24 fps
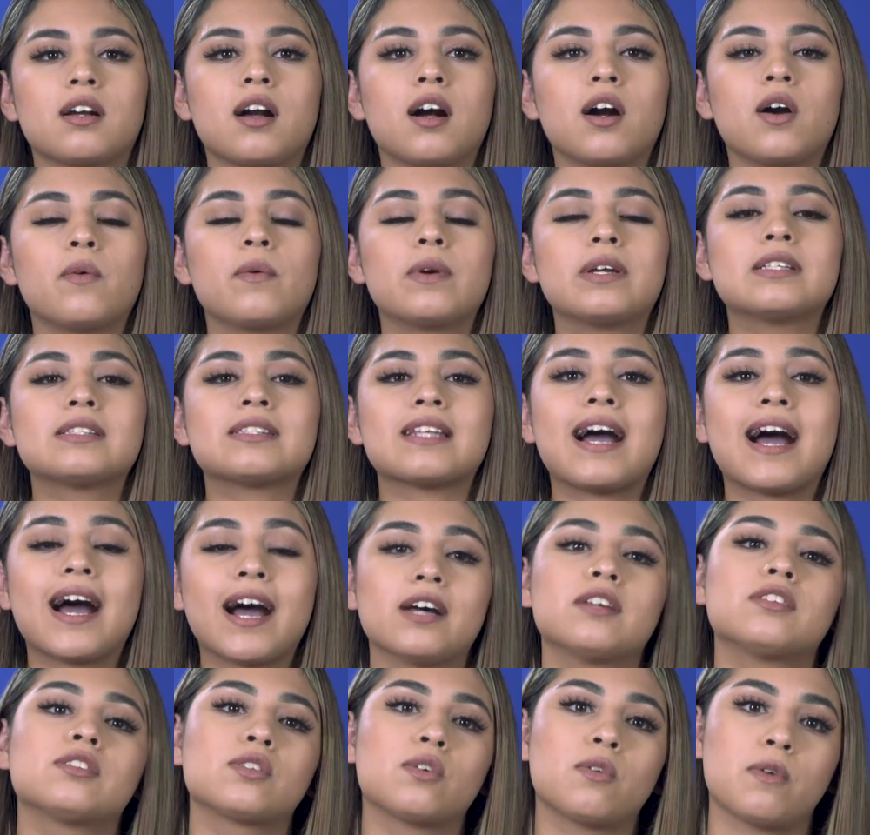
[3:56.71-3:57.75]
Always
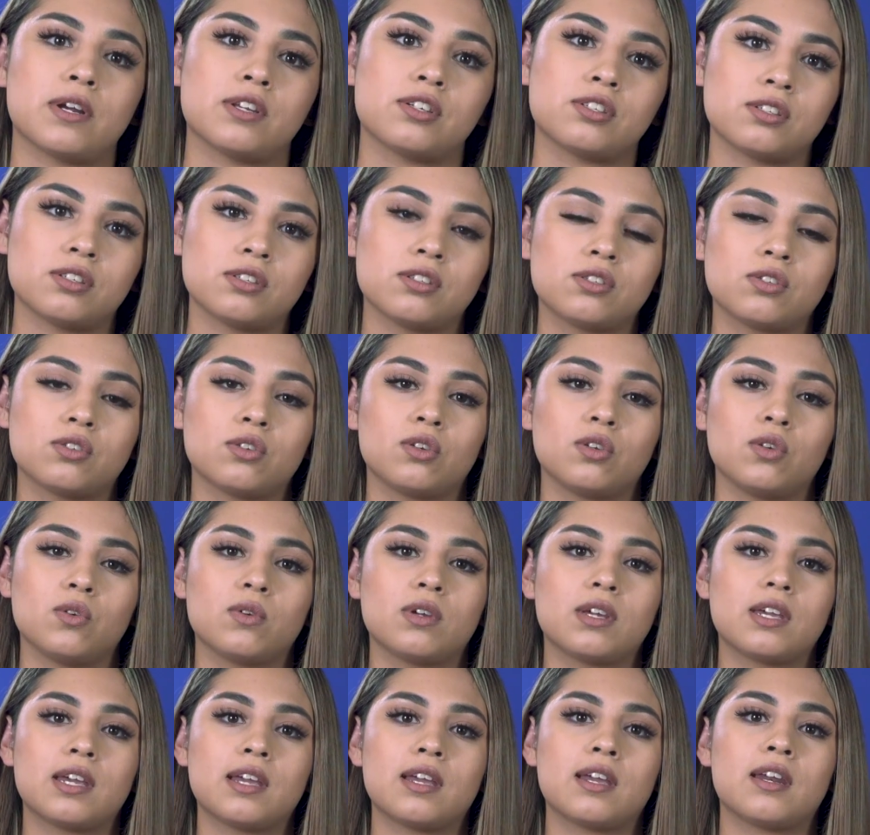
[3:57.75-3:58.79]
ask questions so
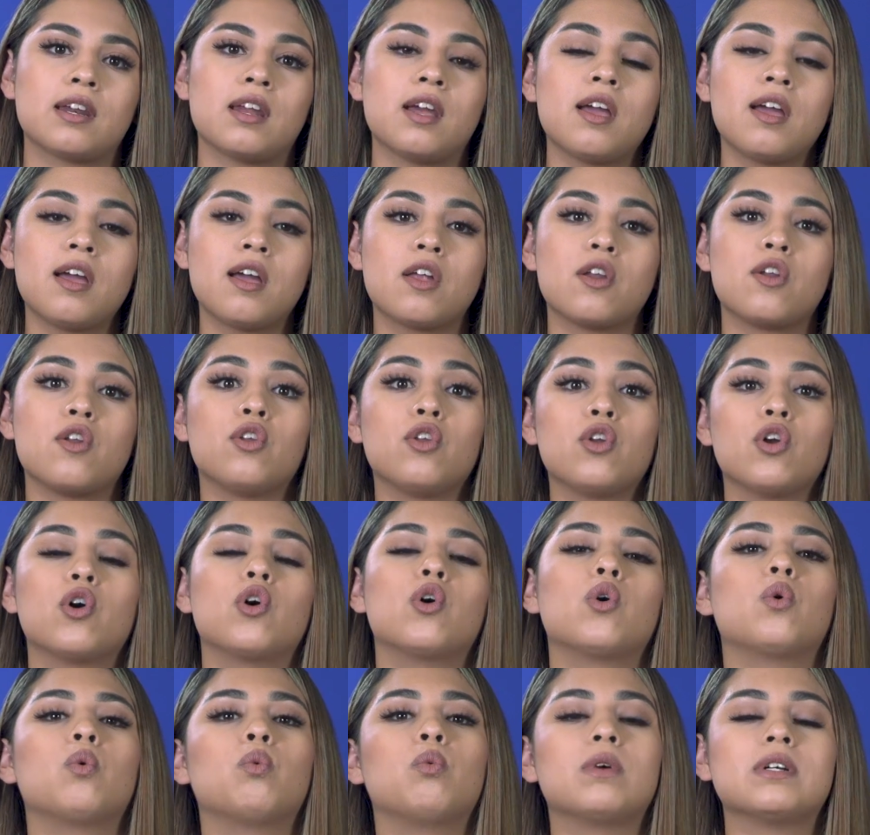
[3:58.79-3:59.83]
you can
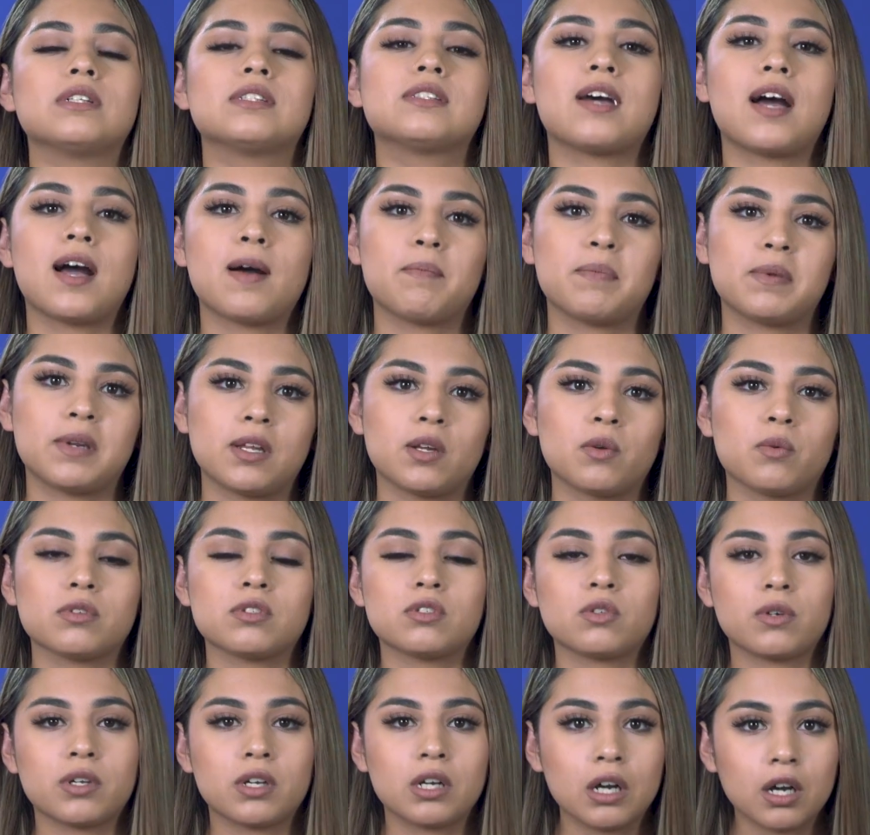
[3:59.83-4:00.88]
know what's happening,
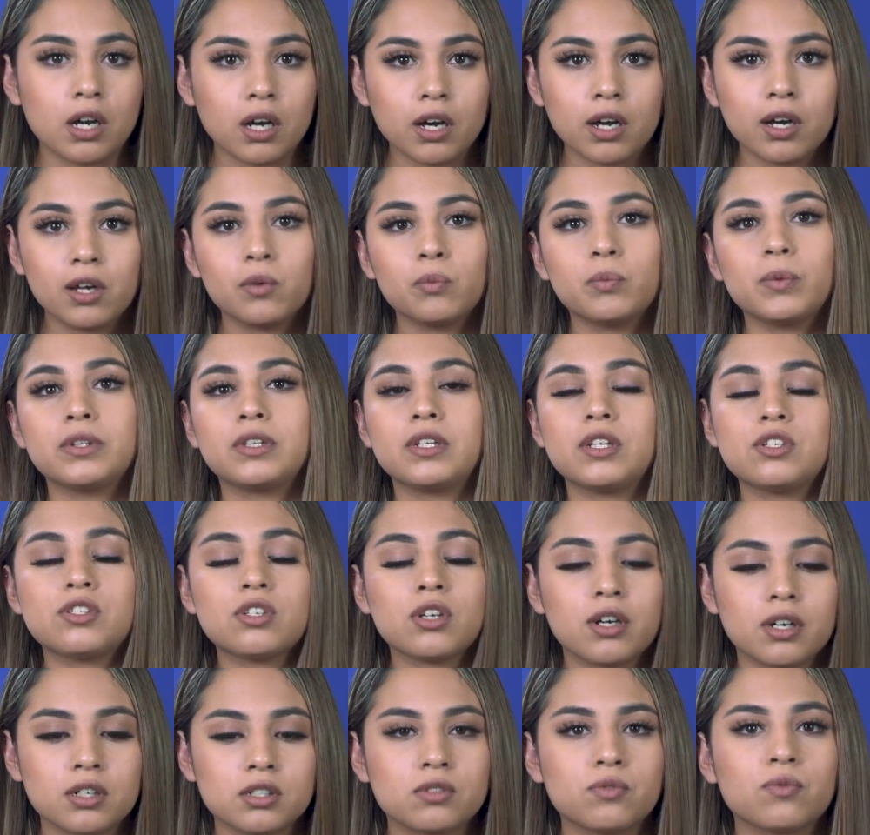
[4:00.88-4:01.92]
what's going on, what they
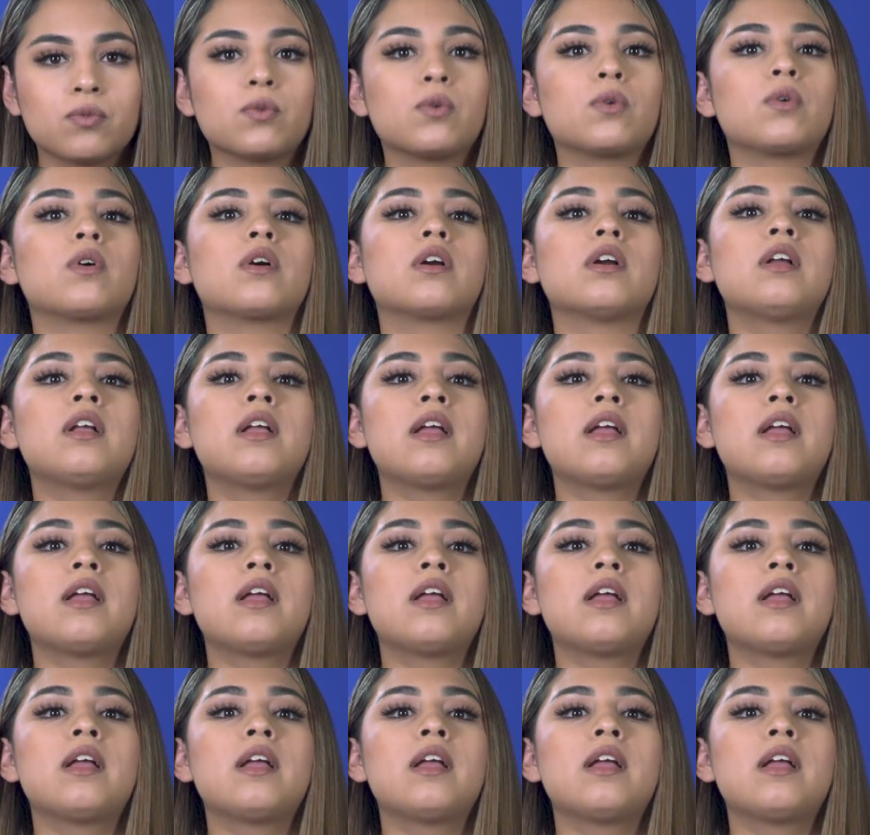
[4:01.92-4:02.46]
charge for,